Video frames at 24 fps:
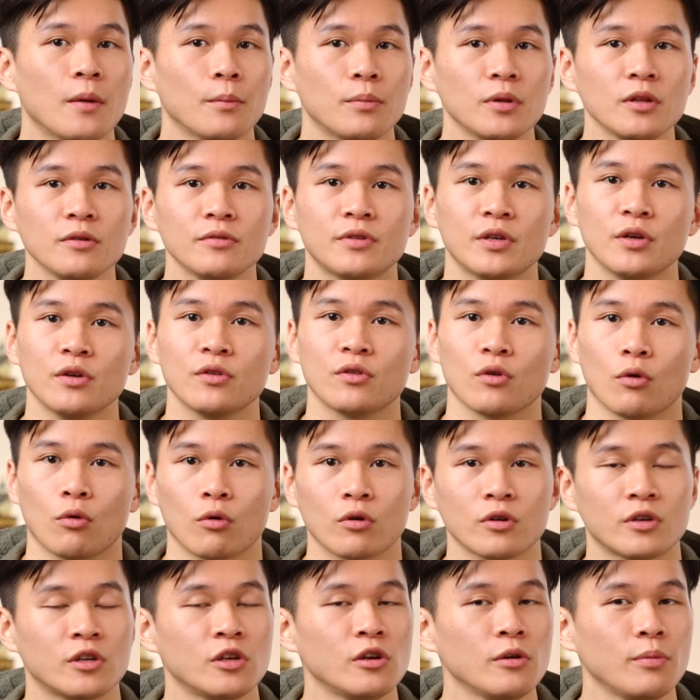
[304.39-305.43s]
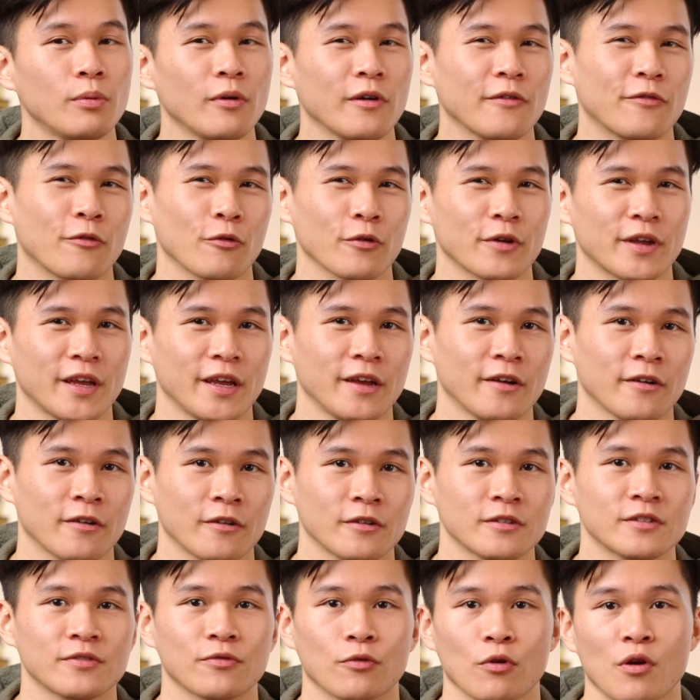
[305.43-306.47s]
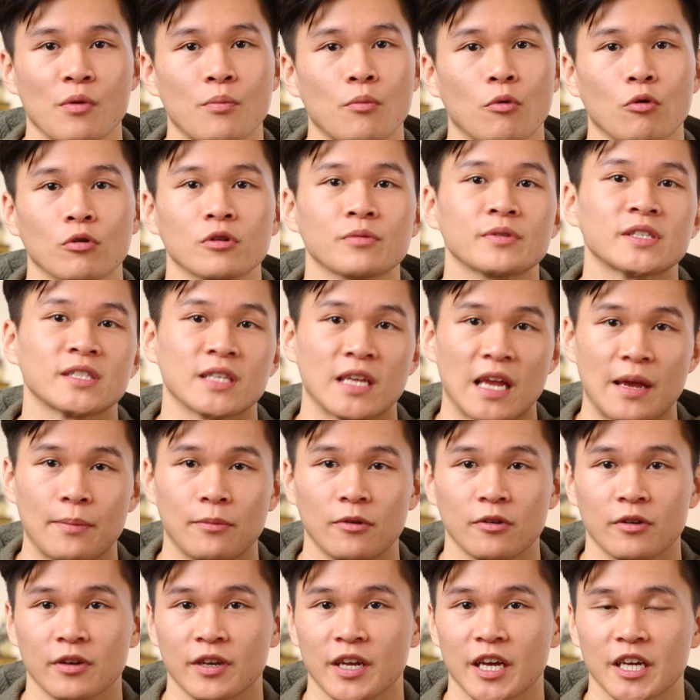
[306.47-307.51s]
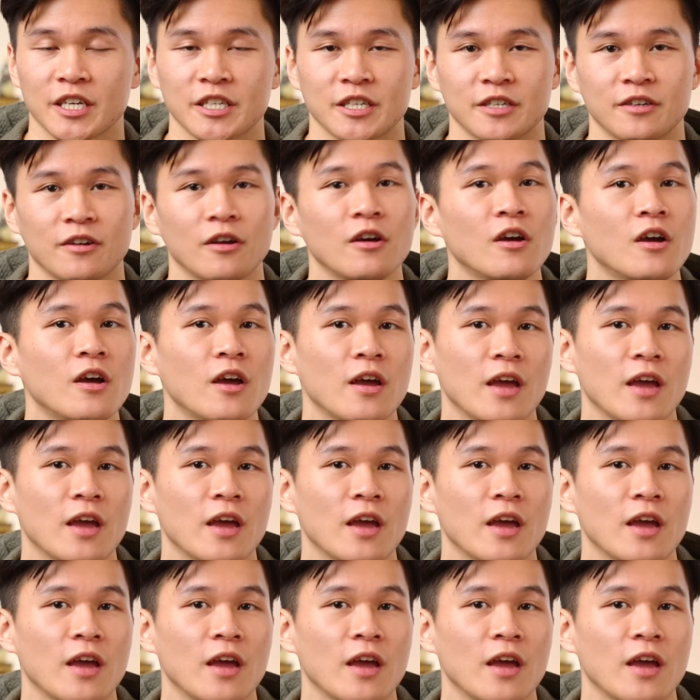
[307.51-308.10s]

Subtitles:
Bluetooth, or 2.4 GHz for a more stable connection